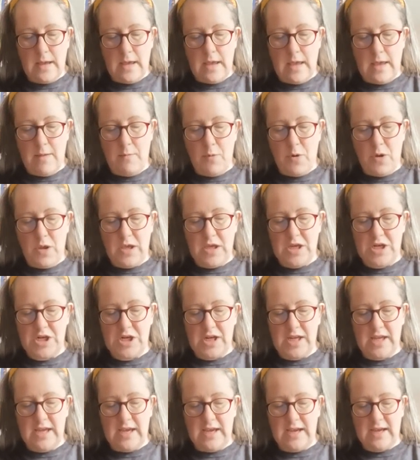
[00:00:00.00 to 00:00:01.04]

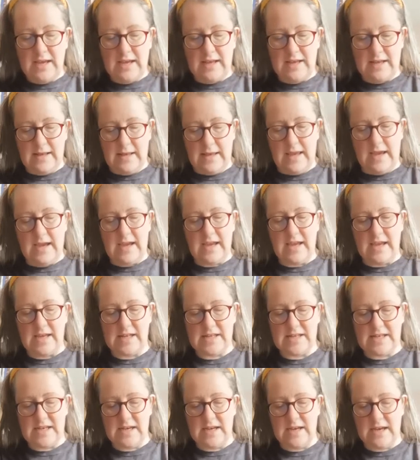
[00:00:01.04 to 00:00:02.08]
Imoyoshi
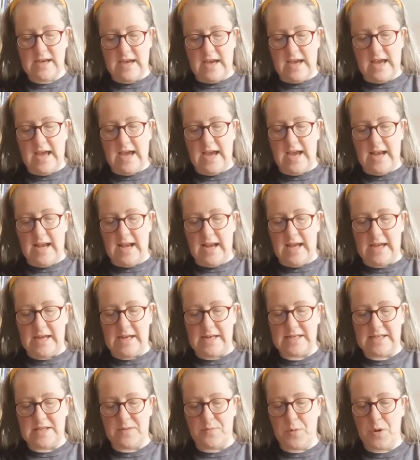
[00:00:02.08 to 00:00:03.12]
Yakata
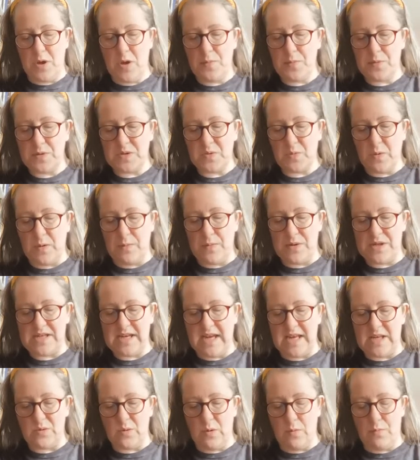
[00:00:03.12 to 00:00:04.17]
highlights the purple sweet
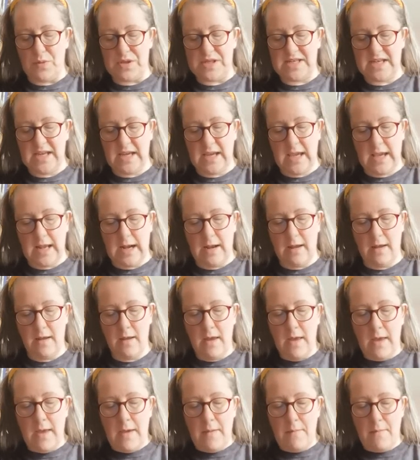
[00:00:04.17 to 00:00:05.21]
potato in particular,
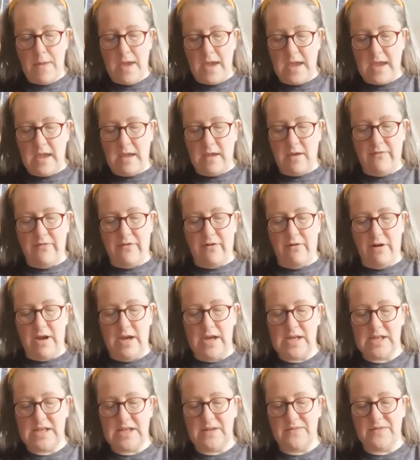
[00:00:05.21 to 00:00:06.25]
making a
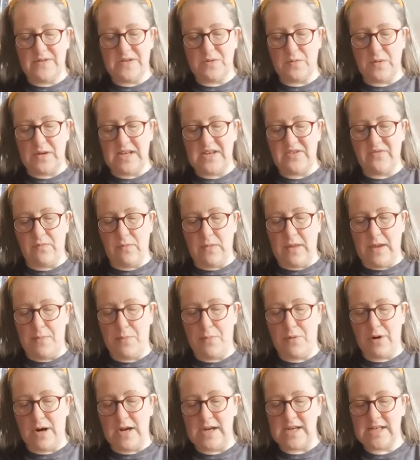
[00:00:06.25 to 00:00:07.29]
variety of sweets from their
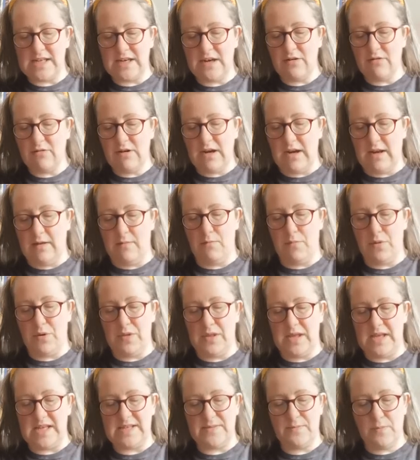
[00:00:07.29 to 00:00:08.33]
prized ingredient. But
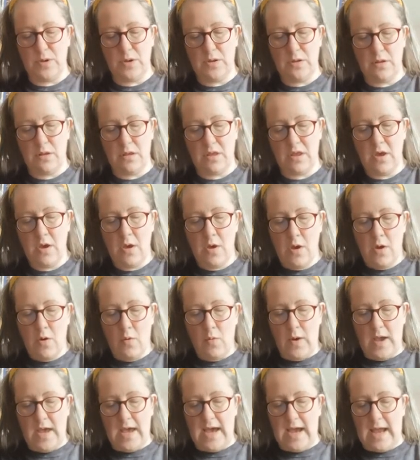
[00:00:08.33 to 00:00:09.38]
this month,
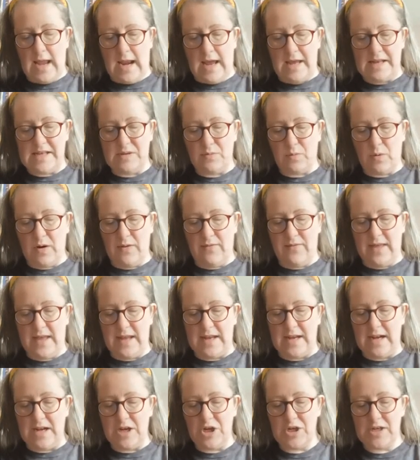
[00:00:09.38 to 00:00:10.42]
we're highlighting one of their
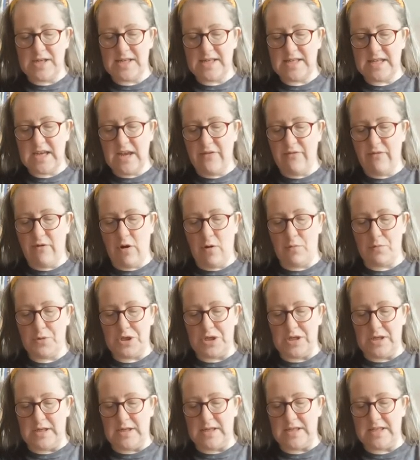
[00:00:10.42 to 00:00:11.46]
delicious savoury
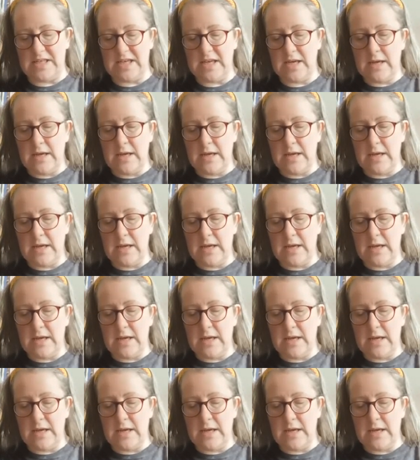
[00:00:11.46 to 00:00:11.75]
options.